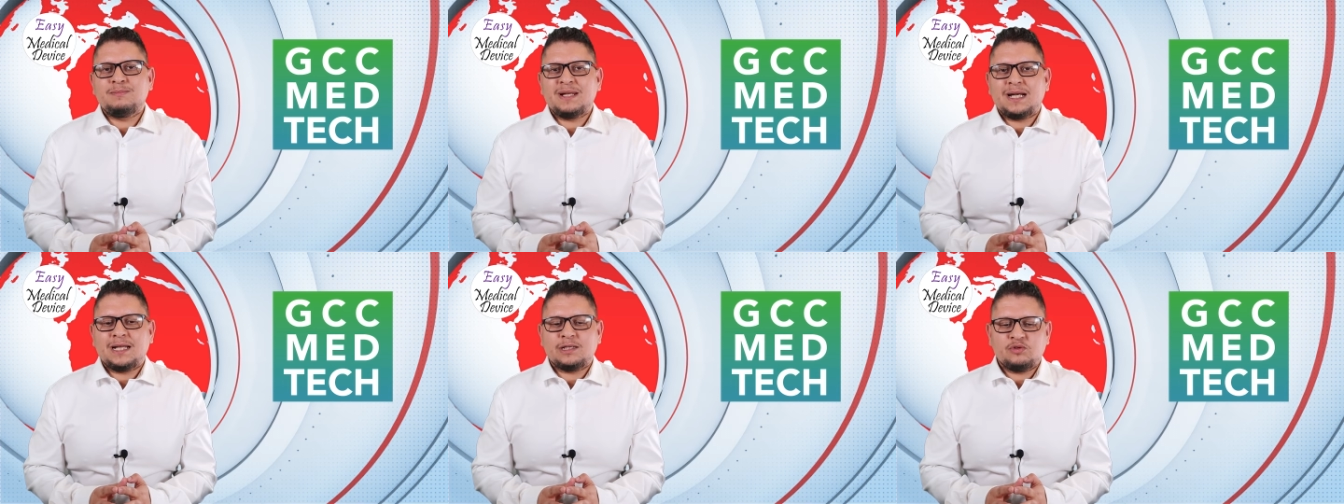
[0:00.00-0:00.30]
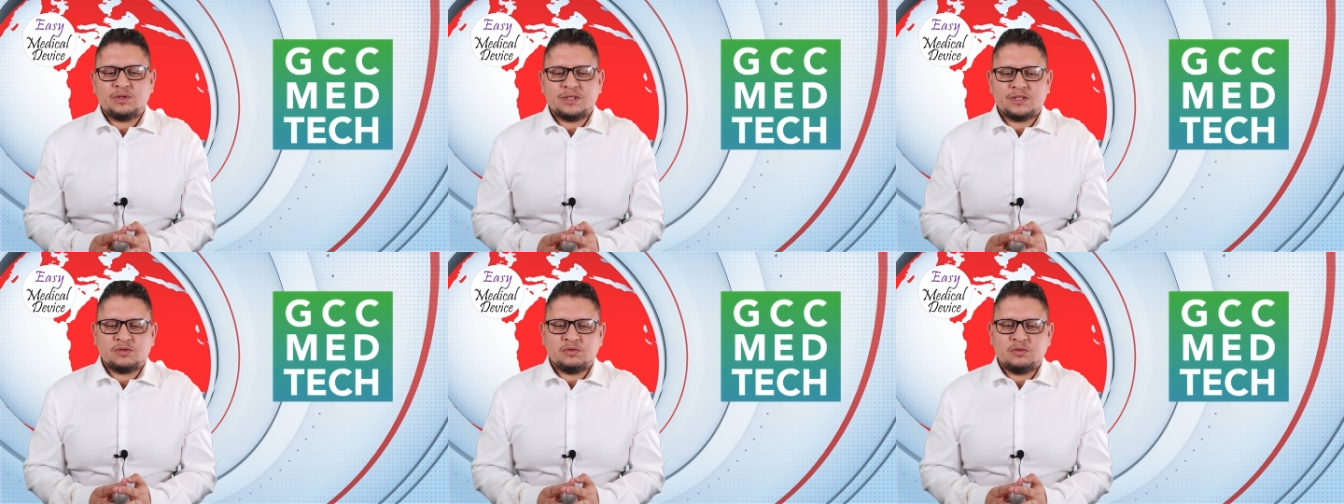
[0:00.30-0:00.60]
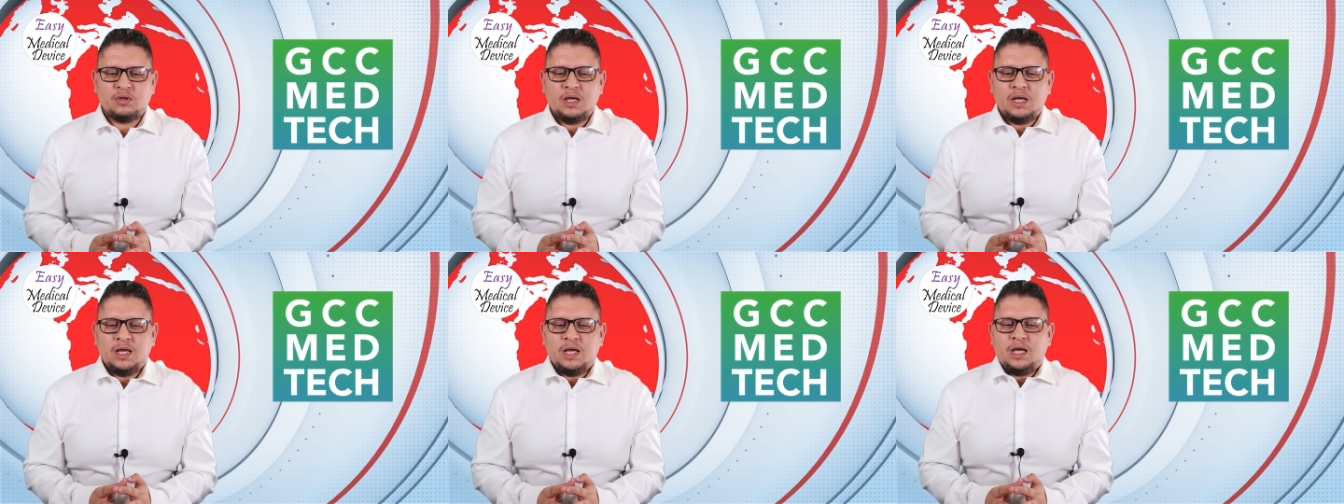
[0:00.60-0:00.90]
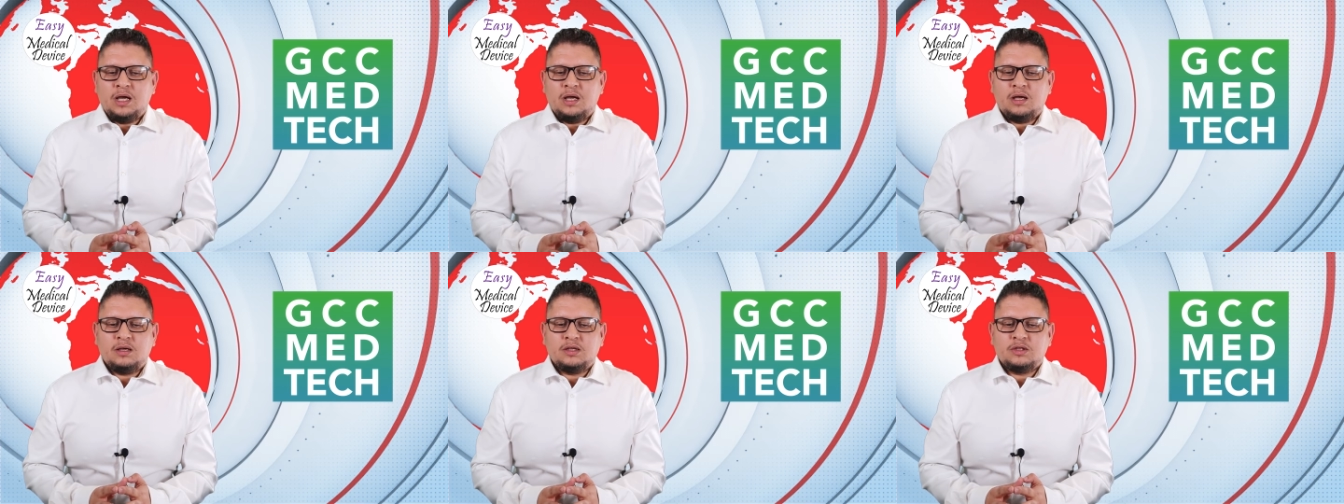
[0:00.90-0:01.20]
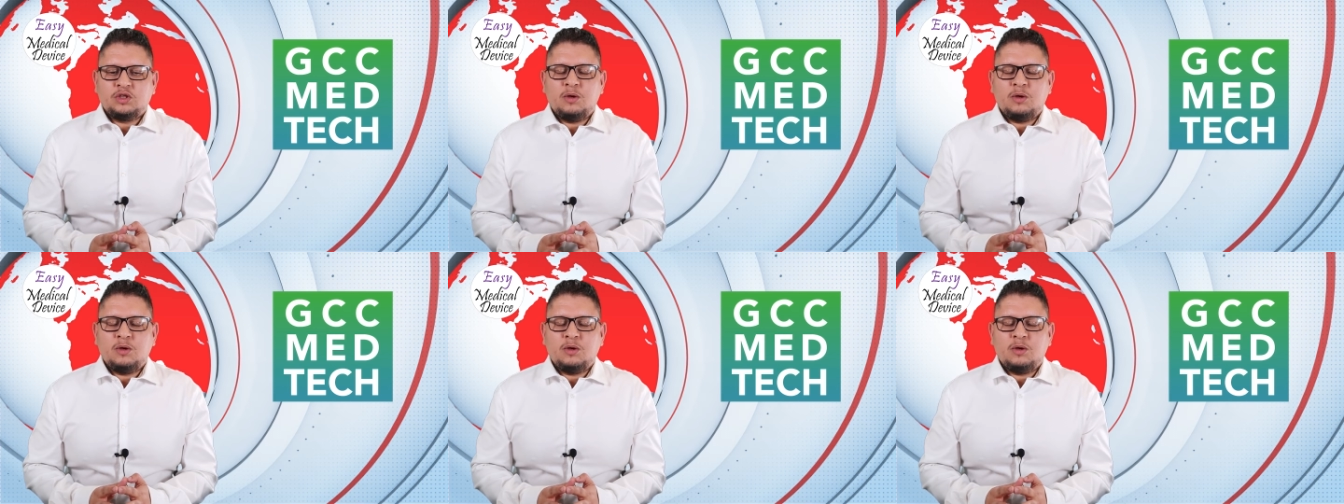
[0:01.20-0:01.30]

email address. So uh,